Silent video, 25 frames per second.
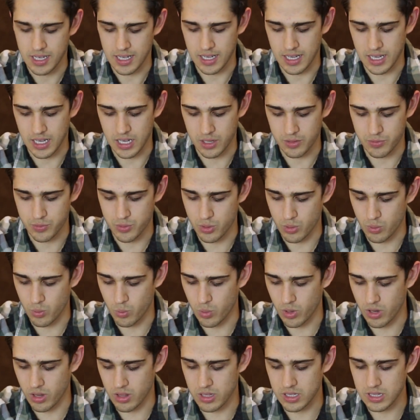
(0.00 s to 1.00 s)
if you're
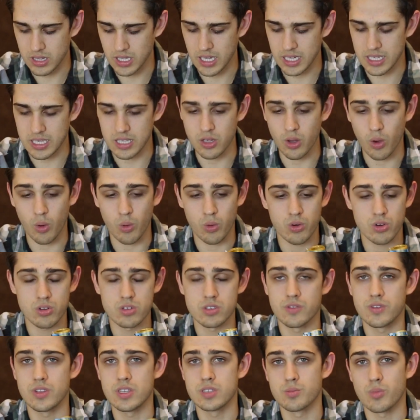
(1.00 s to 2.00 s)
one of the lucky
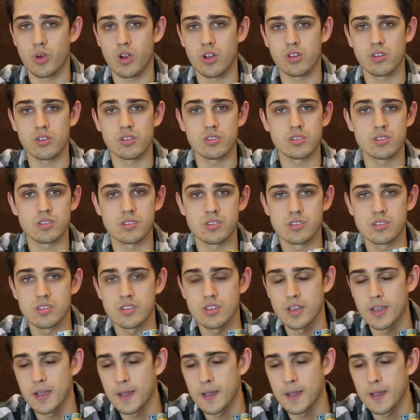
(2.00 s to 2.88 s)
owners of these markers,